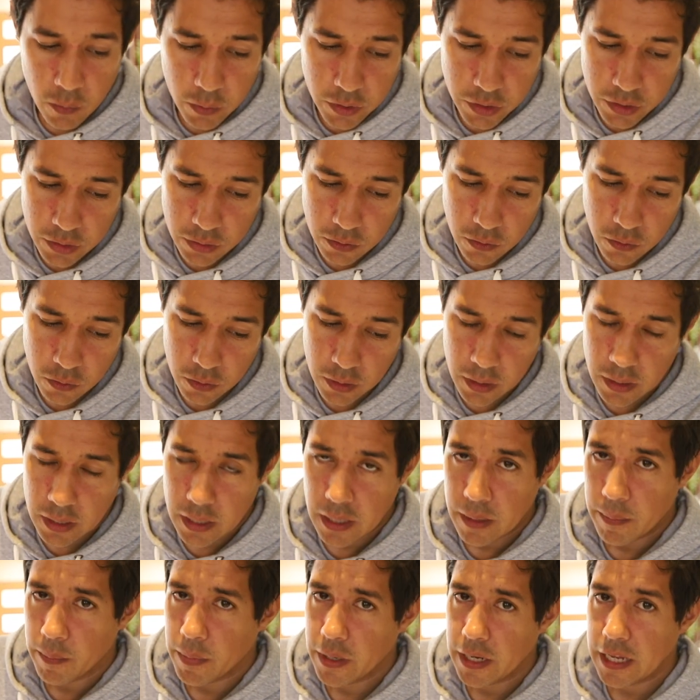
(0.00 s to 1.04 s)
which is good.
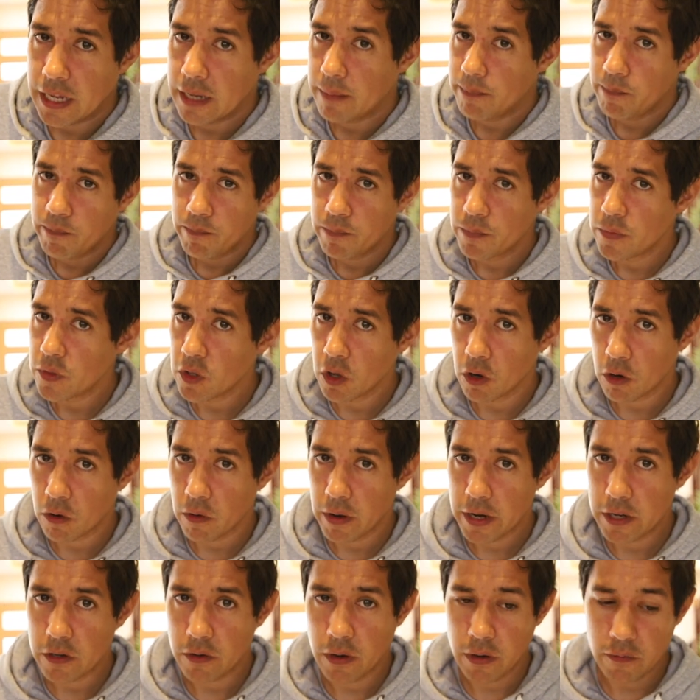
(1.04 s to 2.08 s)
But again, not
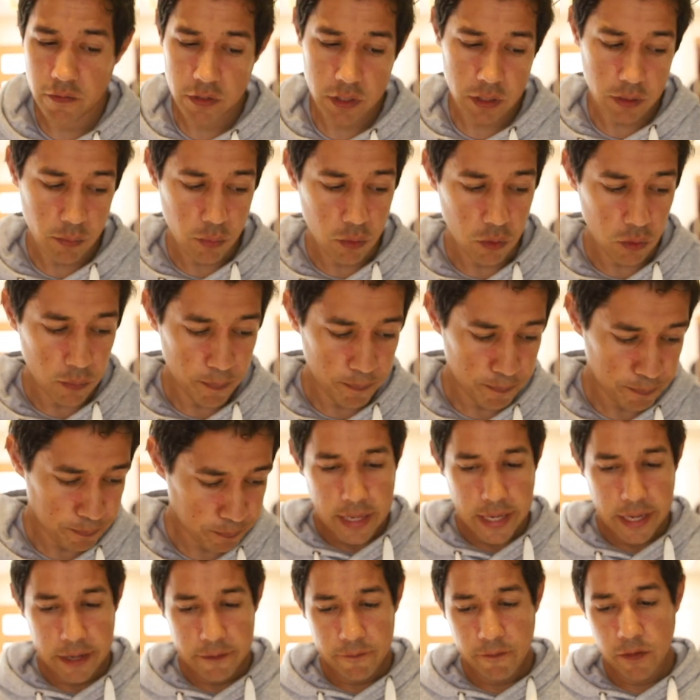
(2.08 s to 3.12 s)
great driver support.
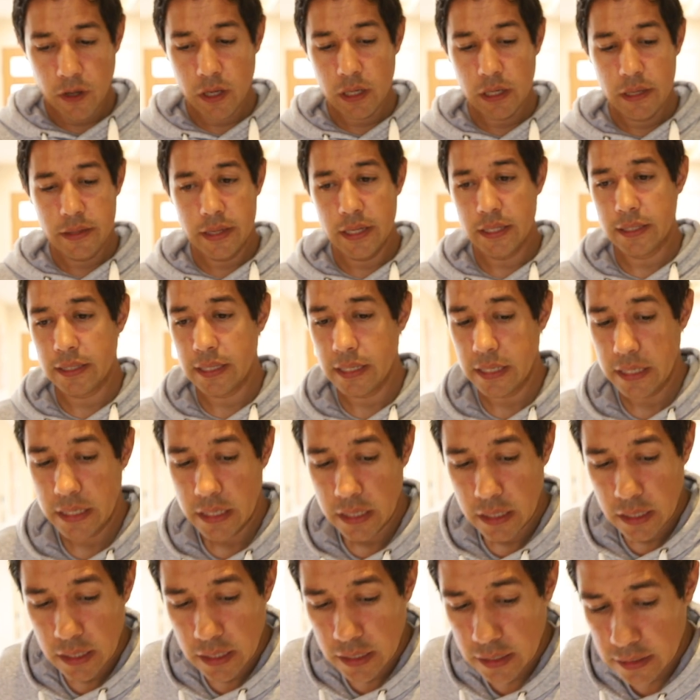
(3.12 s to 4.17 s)
And finally, there's
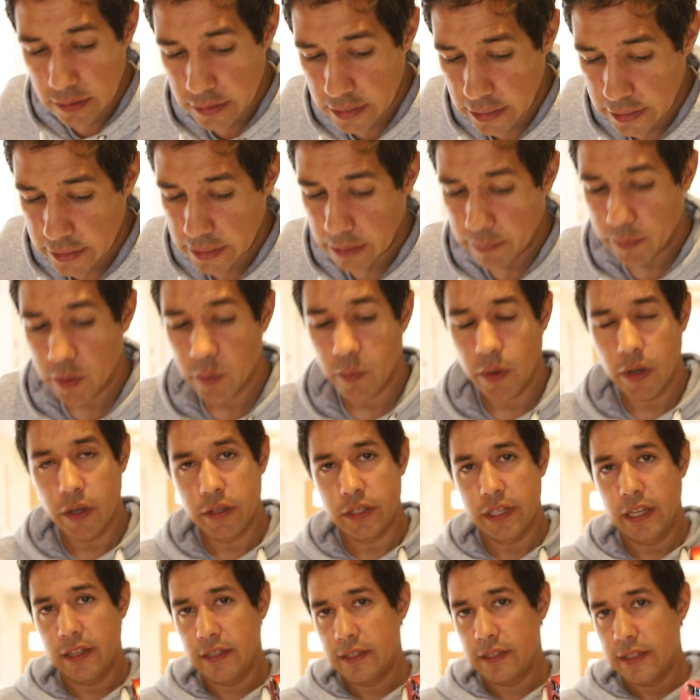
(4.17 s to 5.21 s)
the
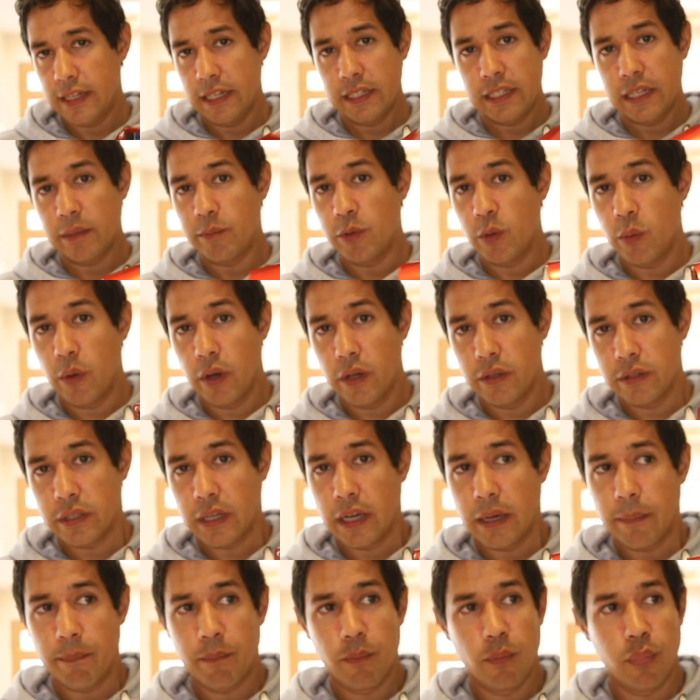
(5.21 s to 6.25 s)
ZWOs. Now, the ZWOs
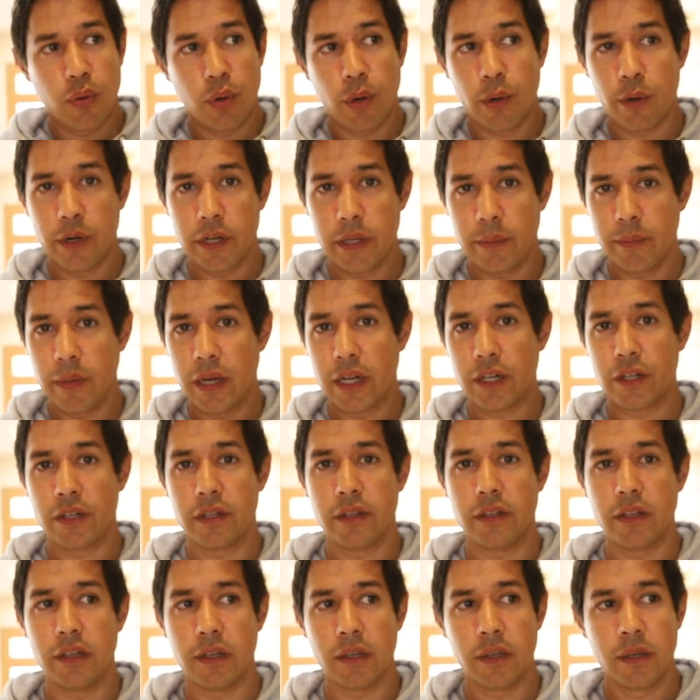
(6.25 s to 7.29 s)
are pretty much
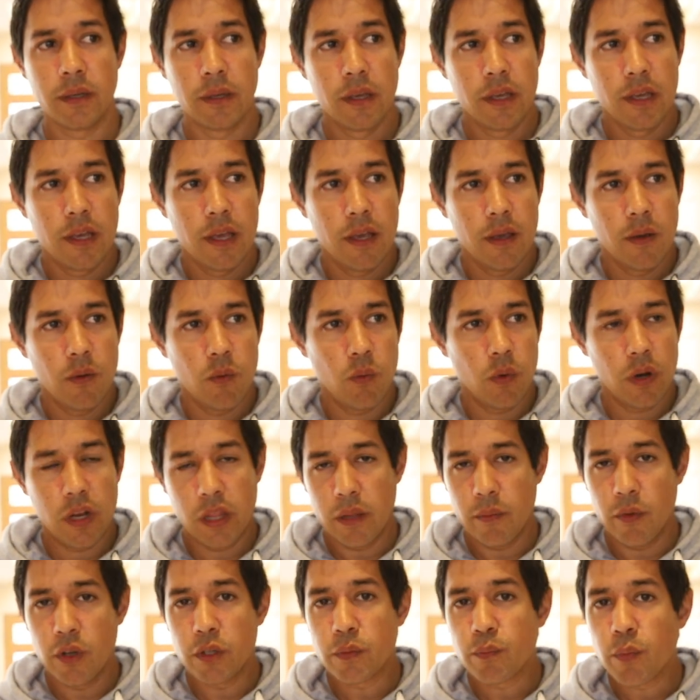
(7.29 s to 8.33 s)
one of
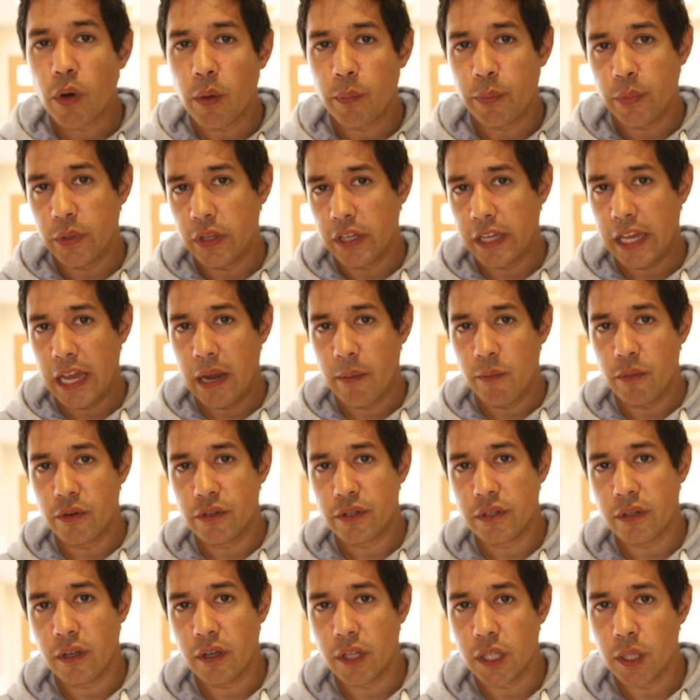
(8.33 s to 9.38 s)
the most popular
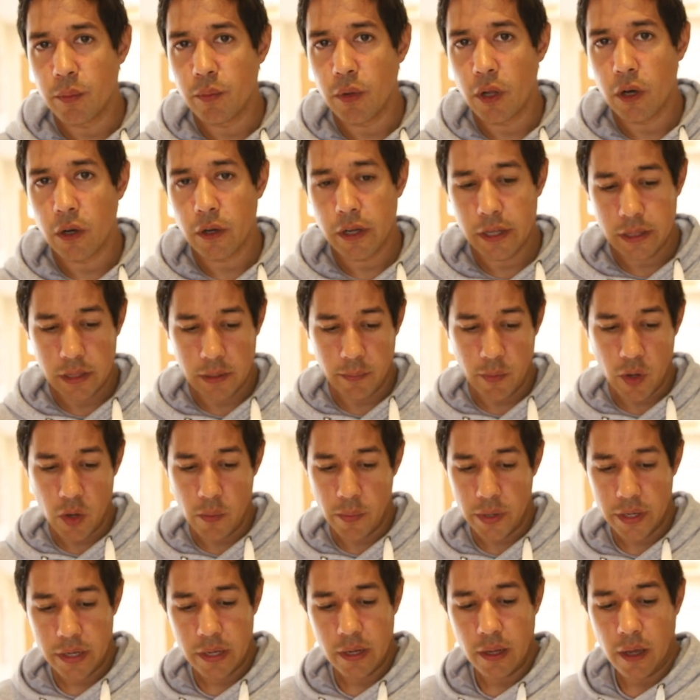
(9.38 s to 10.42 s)
cameras on the block at the
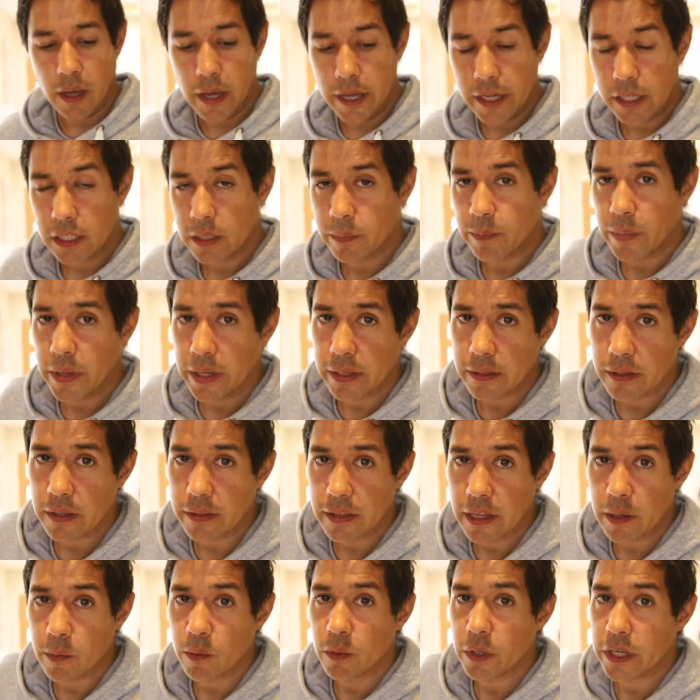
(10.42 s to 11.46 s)
moment. I expect that
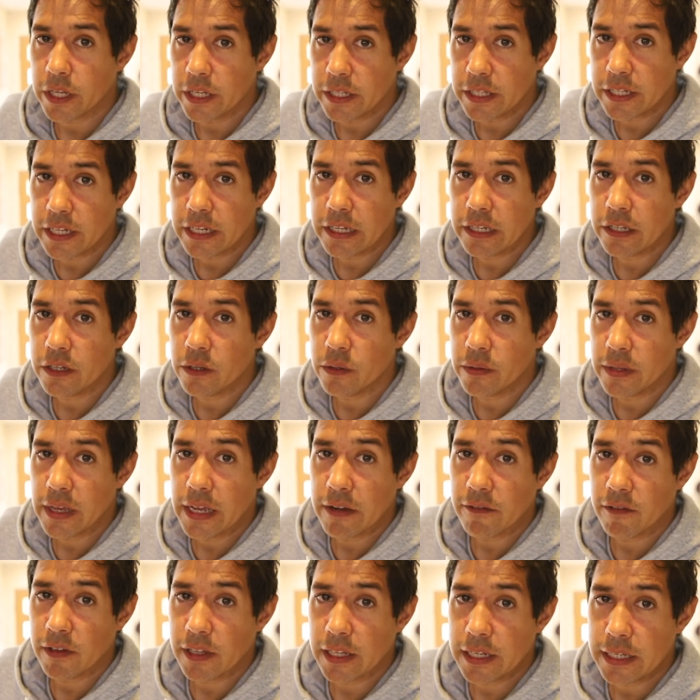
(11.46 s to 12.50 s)
they will continue
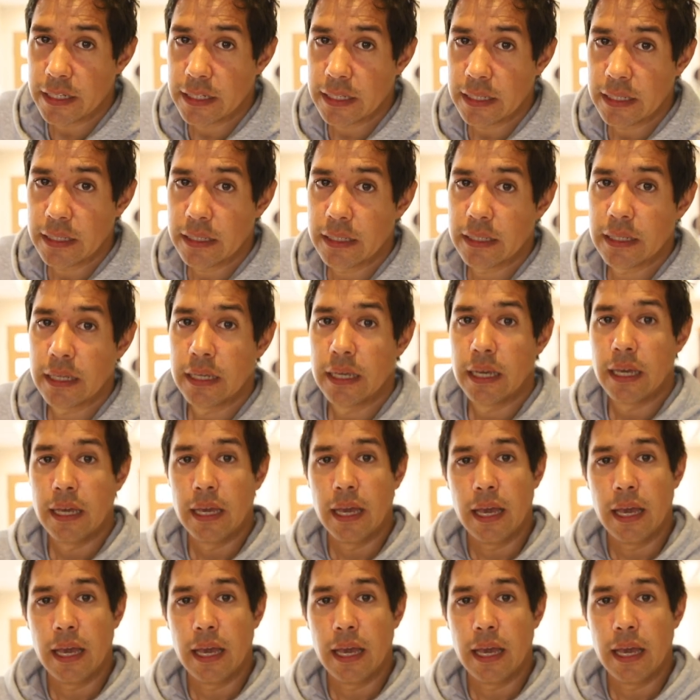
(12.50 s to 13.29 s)
their releases